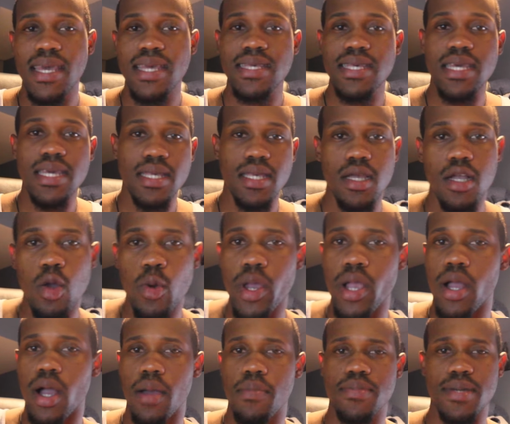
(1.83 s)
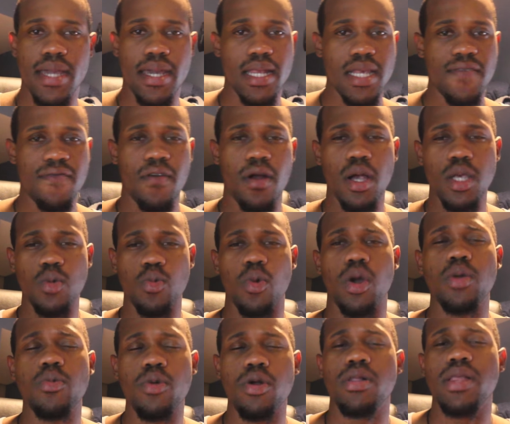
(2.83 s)
This is a quick update as far as
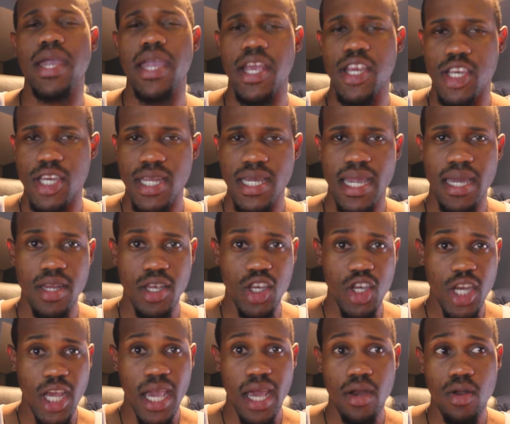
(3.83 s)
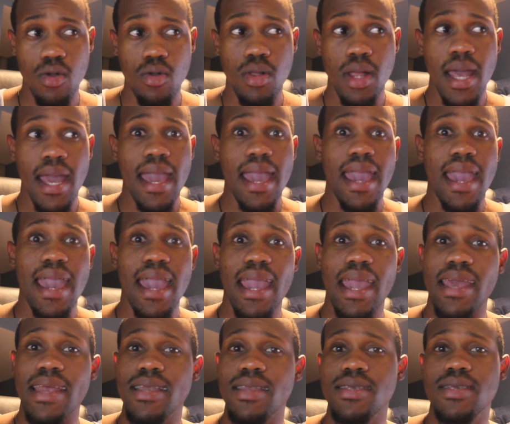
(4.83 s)
OneWorldHd and his channel,
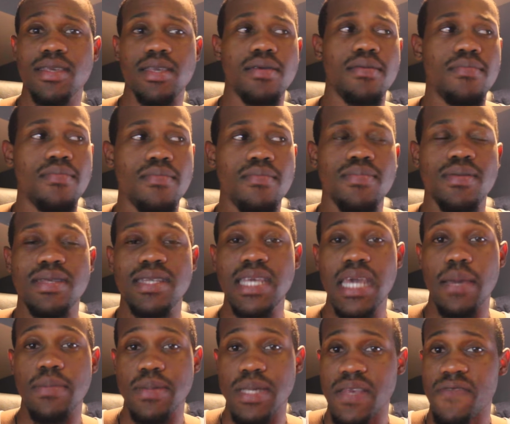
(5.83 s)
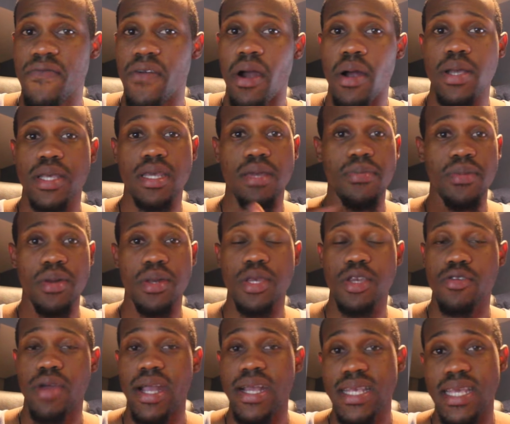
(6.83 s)
and some tips as far as community
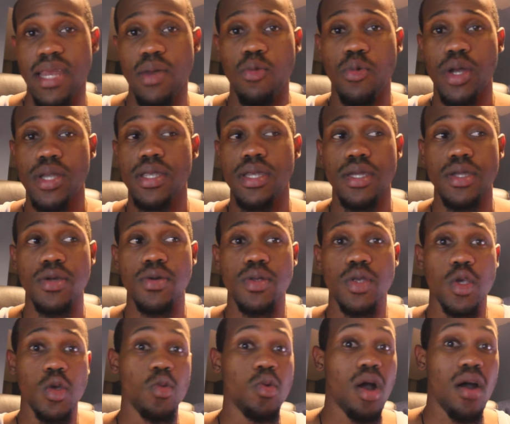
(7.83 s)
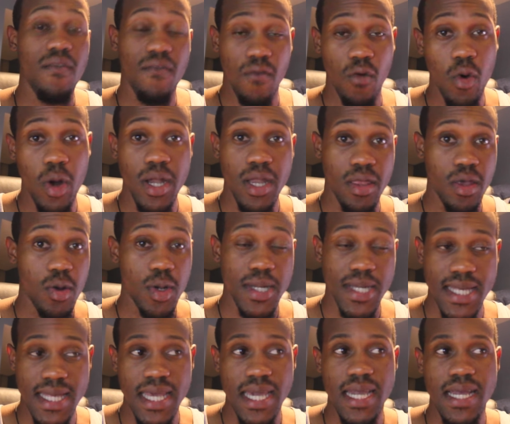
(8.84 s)
strikes and what to do to avoid
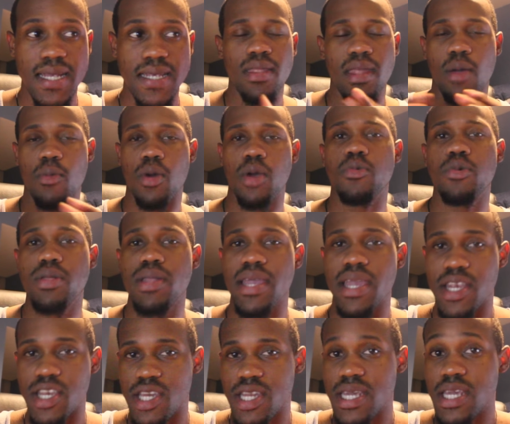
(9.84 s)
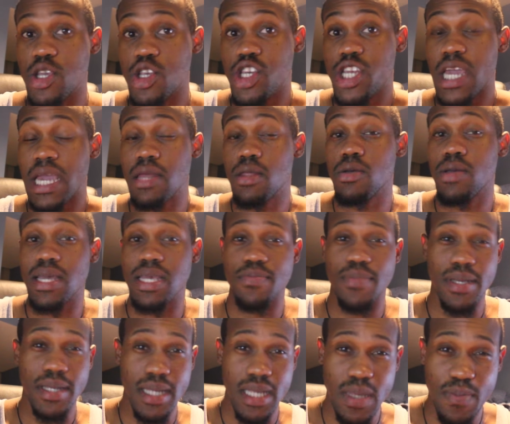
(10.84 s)
those things. Now, OneWorldHd, his channel has
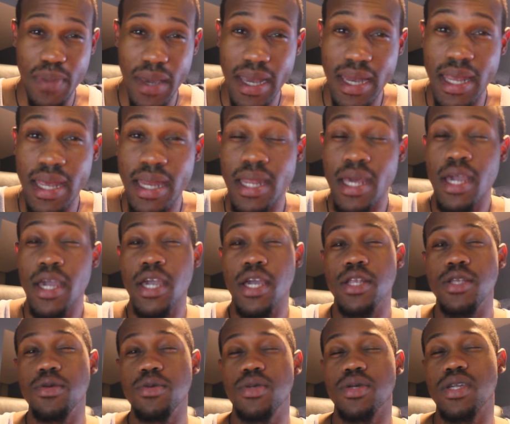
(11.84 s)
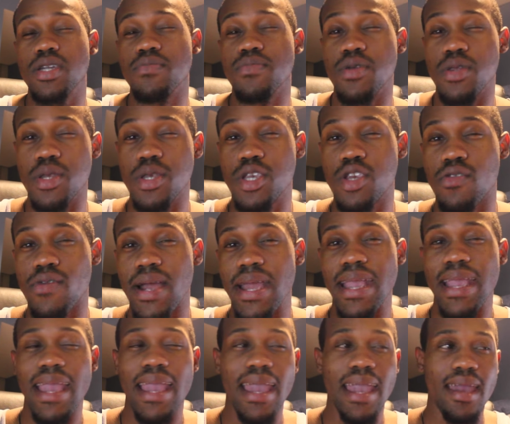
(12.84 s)
been suspended due to a community
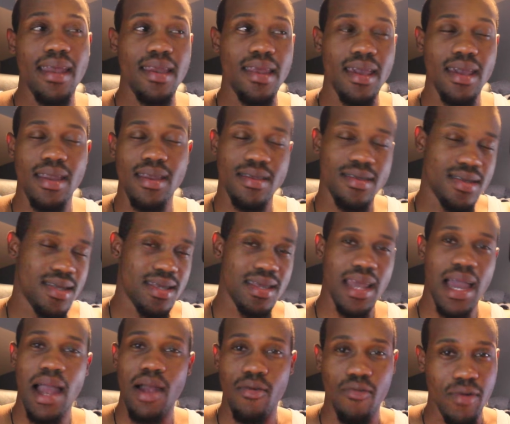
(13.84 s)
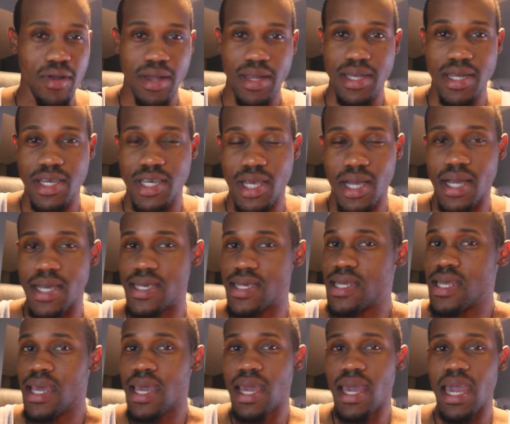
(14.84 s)
strike, and it's not really
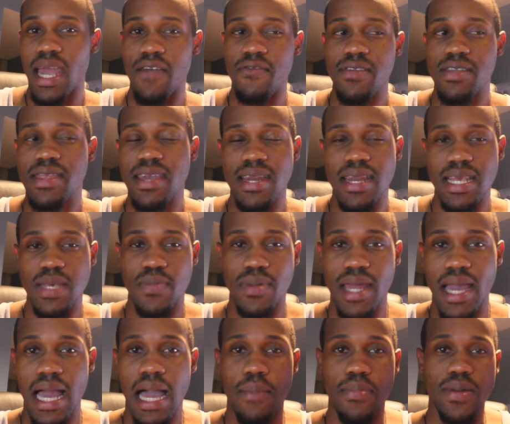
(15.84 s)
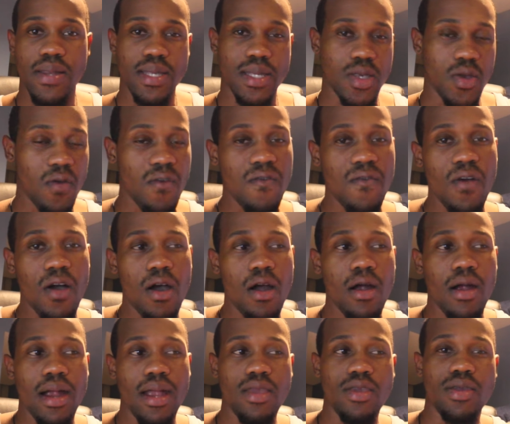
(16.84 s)
just. Everything that's been happening so
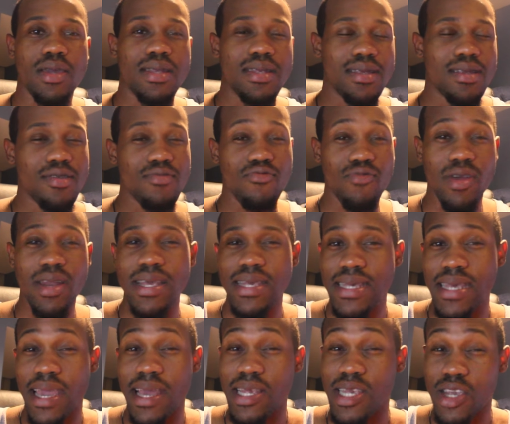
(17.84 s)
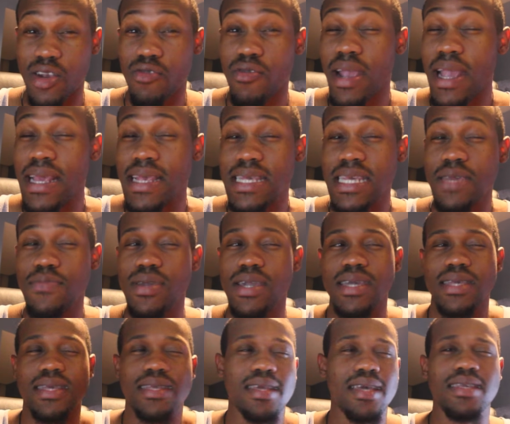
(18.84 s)
far, you can really say it's crazy
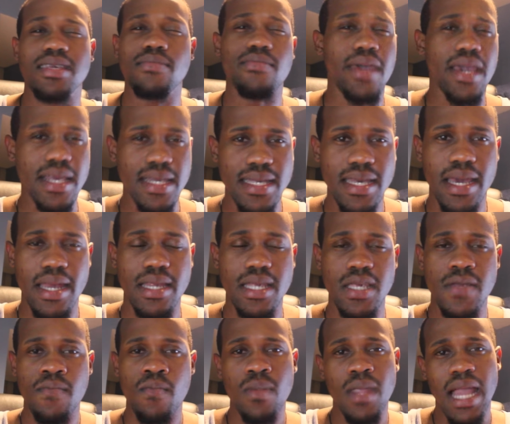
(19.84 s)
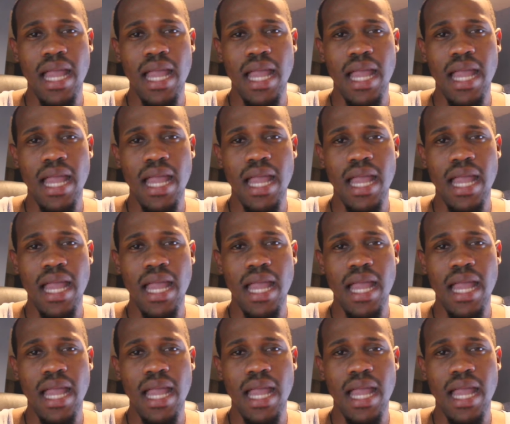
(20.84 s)
because it doesn't make sense.